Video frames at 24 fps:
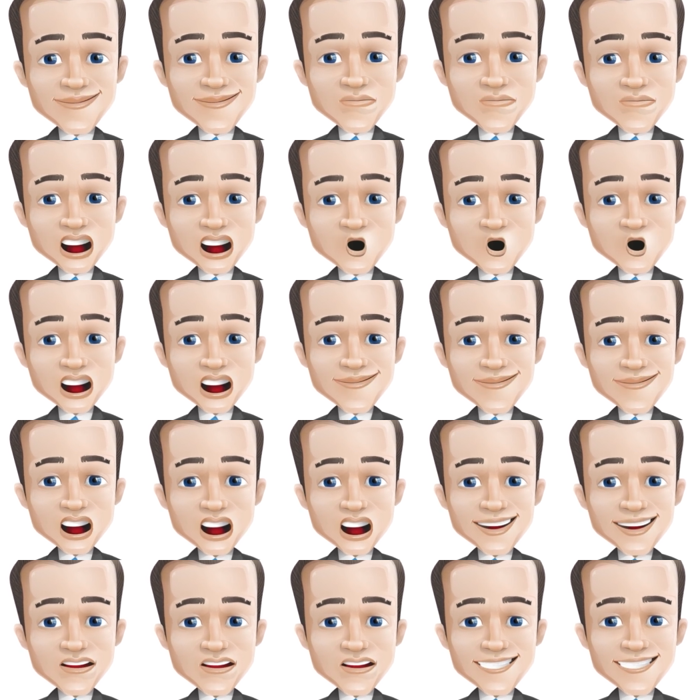one of the
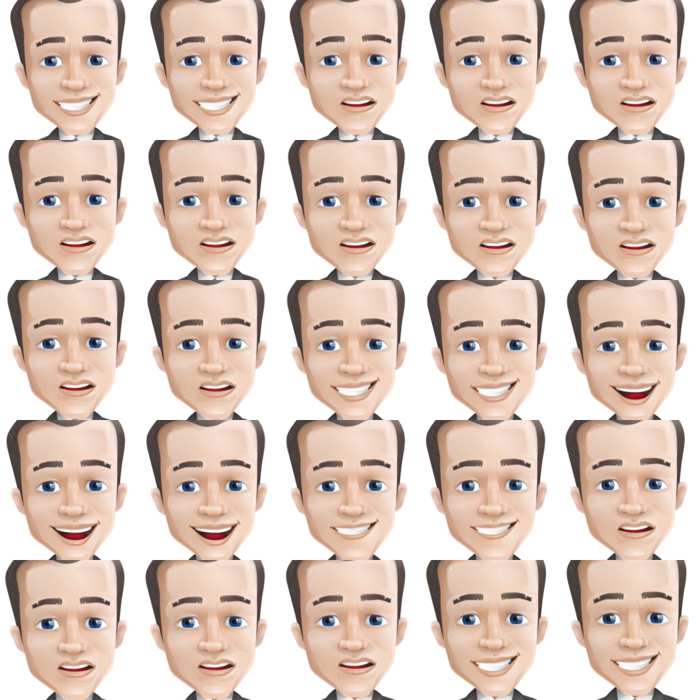biggest advantages of
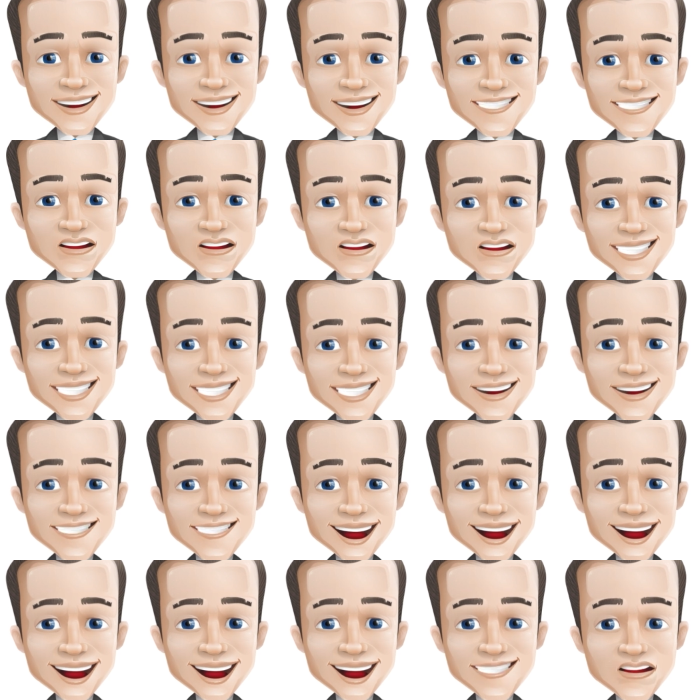scalping is that it can be
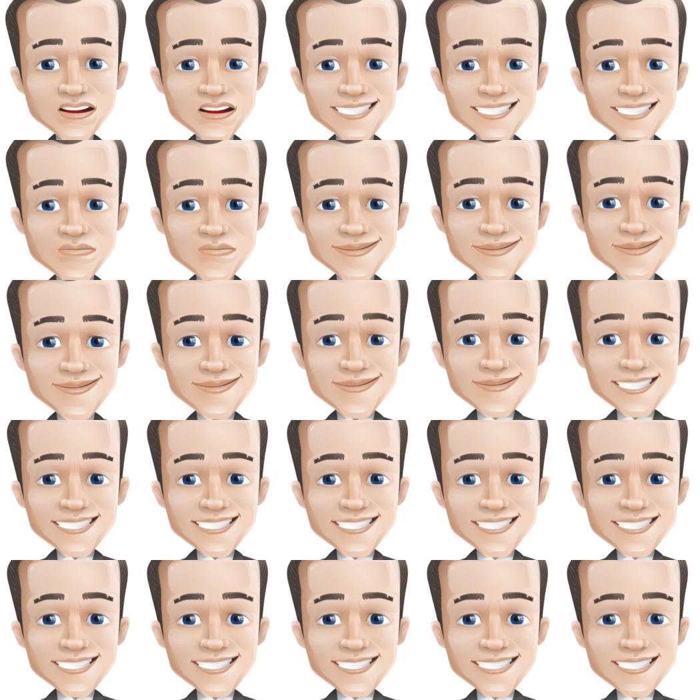very profitable.